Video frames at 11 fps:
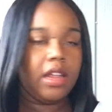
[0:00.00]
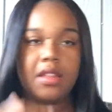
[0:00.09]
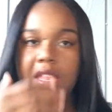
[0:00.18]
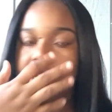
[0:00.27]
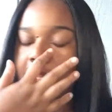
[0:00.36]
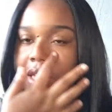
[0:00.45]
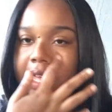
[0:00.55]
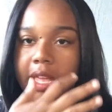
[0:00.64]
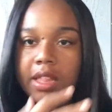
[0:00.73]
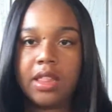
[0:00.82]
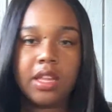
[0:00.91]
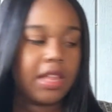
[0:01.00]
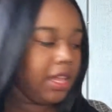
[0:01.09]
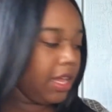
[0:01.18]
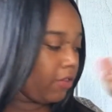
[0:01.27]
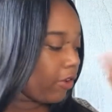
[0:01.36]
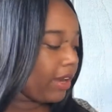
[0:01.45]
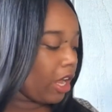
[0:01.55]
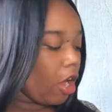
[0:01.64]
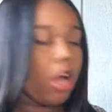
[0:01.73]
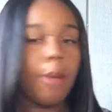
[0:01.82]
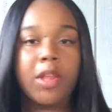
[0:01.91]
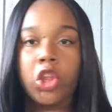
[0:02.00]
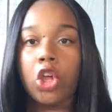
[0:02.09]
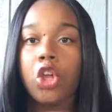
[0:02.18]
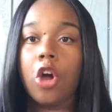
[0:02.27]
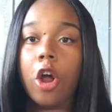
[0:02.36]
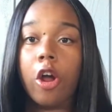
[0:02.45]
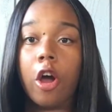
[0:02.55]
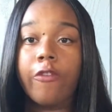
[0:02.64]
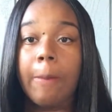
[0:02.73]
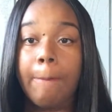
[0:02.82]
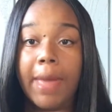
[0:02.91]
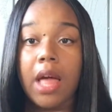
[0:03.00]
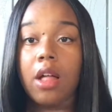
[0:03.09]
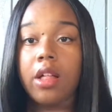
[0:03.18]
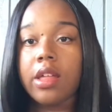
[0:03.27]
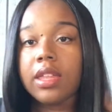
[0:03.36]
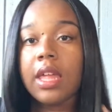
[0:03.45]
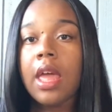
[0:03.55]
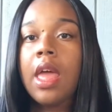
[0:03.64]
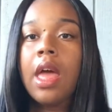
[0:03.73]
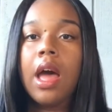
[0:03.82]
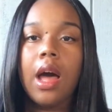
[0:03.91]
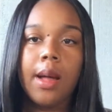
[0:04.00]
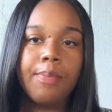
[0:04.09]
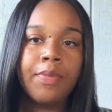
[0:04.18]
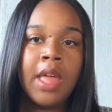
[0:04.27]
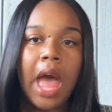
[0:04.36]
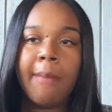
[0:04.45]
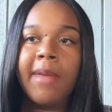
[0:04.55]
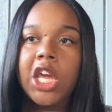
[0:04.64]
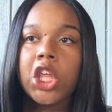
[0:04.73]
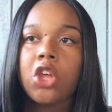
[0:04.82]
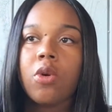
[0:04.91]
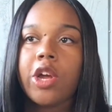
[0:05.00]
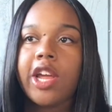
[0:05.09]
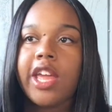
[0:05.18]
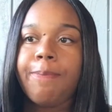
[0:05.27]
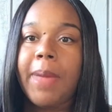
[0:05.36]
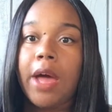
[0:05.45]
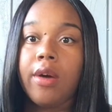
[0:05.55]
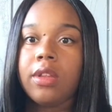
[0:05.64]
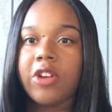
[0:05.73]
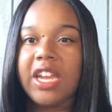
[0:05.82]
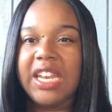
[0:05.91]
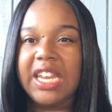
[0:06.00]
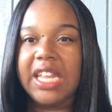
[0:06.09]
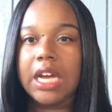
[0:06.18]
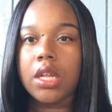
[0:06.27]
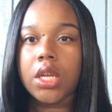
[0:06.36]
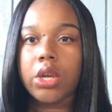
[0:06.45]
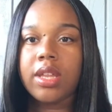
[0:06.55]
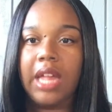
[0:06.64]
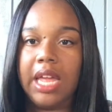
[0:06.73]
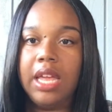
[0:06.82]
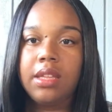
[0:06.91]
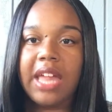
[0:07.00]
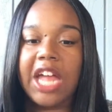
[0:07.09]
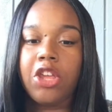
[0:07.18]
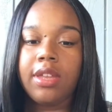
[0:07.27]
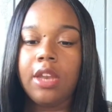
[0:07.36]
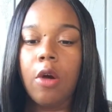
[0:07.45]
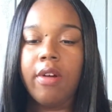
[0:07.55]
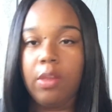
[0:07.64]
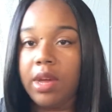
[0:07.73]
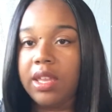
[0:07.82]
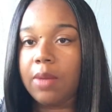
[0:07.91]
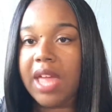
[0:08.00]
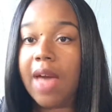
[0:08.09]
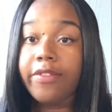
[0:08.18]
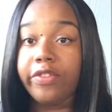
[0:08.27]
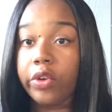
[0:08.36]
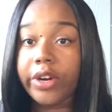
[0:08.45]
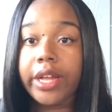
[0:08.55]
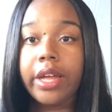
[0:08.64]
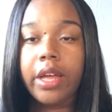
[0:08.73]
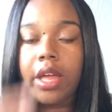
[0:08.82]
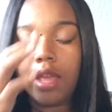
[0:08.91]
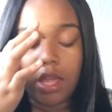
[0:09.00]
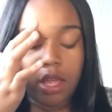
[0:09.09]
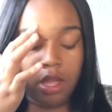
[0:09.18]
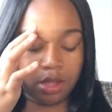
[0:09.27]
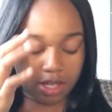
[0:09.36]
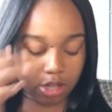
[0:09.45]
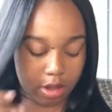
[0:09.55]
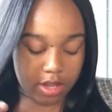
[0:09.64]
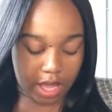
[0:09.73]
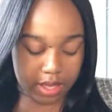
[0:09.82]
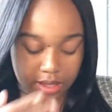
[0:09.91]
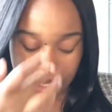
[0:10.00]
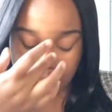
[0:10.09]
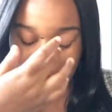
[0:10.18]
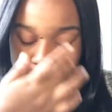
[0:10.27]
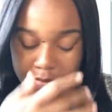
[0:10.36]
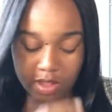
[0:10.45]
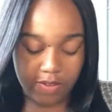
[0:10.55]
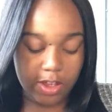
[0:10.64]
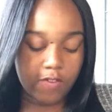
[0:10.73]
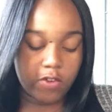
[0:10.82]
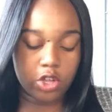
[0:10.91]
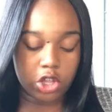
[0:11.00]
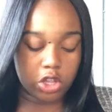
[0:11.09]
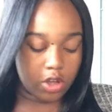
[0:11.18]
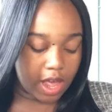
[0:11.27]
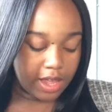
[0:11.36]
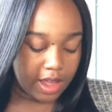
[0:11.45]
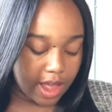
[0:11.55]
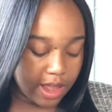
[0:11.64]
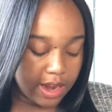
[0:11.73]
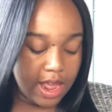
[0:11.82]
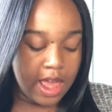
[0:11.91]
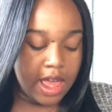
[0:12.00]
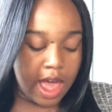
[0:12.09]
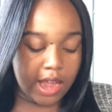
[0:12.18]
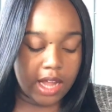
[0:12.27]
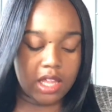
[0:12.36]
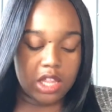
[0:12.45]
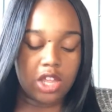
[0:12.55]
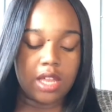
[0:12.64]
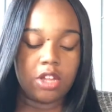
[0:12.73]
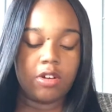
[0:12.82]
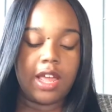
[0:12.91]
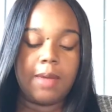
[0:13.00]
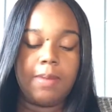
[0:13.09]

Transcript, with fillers: the second thing, because these right now I'm about to show you are all from Bealls. Um, I'm not sure if Bealls are in any other states. I just know of the ones that we have in Florida. So yes, the very first shirt I got, I got this yesterday